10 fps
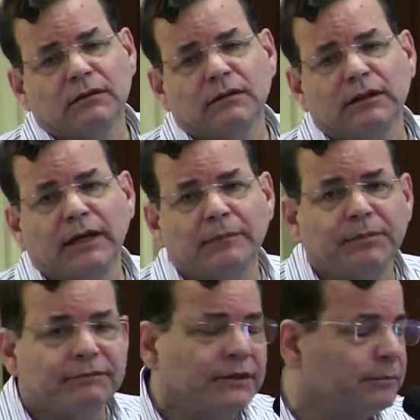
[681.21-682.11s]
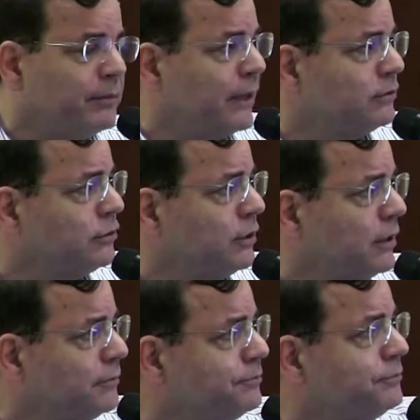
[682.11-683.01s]
type of
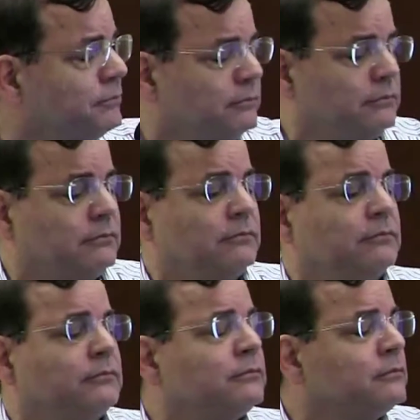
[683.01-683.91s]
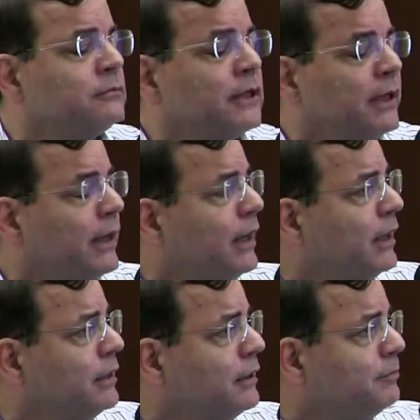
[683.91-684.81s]
dementia
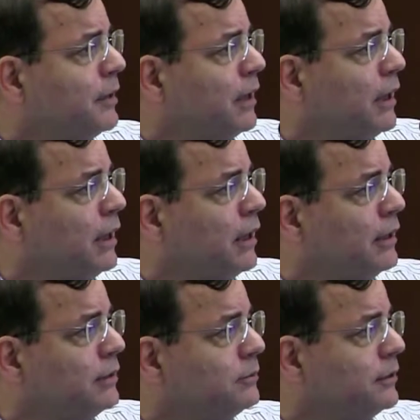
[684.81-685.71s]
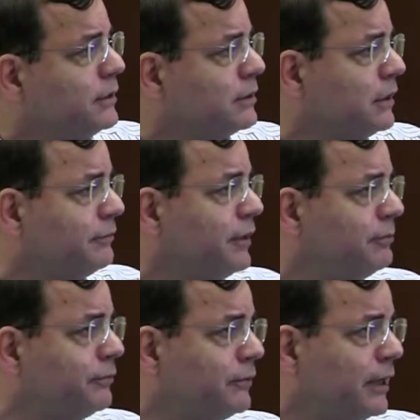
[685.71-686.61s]
had a higher risk of hip
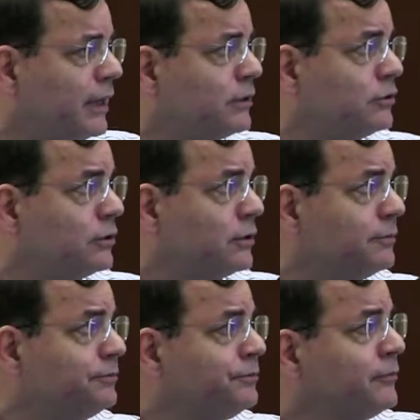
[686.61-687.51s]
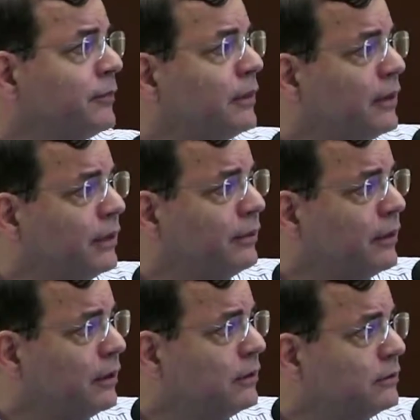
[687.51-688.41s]
fracture than
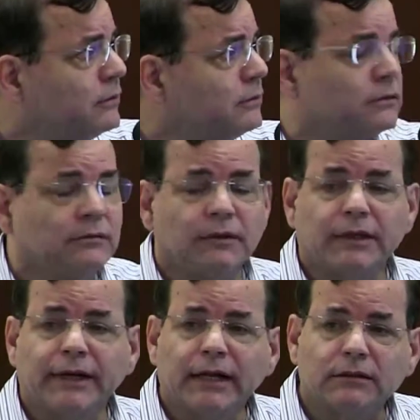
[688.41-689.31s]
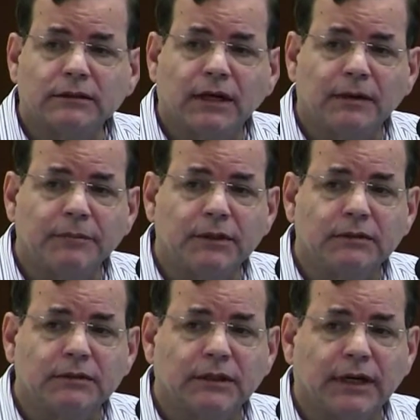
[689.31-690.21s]
those with an
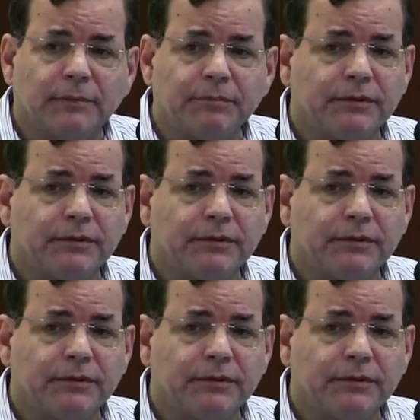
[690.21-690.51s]
Alzheimer's type,